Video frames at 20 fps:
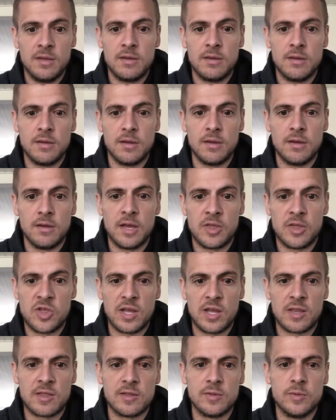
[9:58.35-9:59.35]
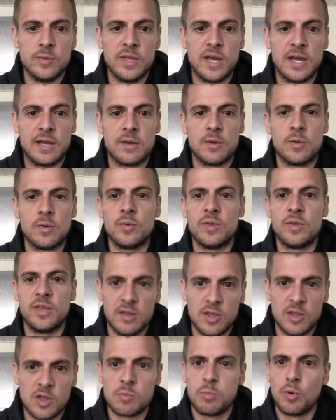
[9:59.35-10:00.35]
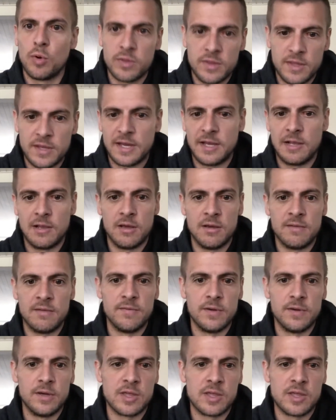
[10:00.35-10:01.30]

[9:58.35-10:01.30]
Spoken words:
a chance to do that within the sport that I love.